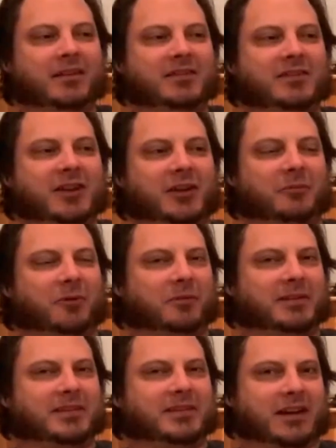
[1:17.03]
You could
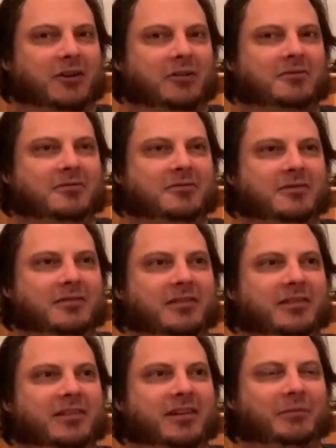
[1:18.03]
probably tell.
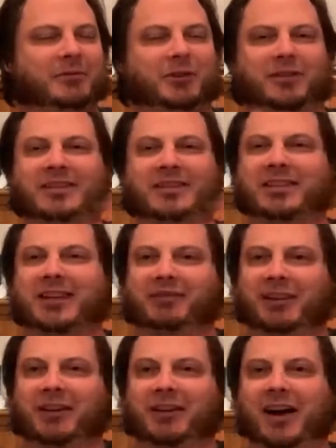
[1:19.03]
I'm sure he's a
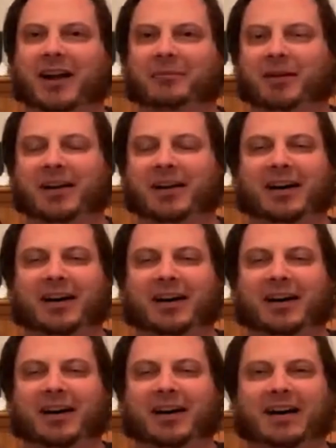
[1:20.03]
lovely guy, but
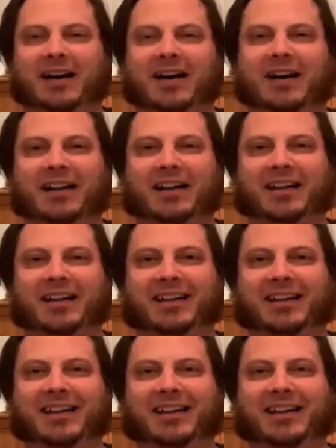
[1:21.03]

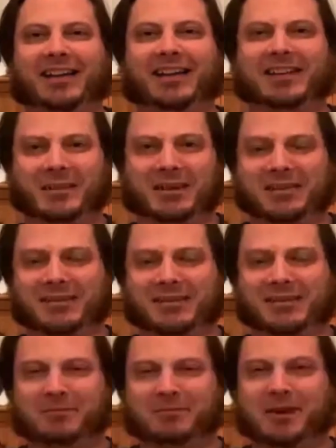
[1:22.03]
it's an
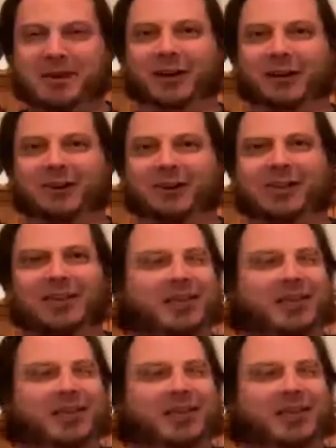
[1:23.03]
American dude.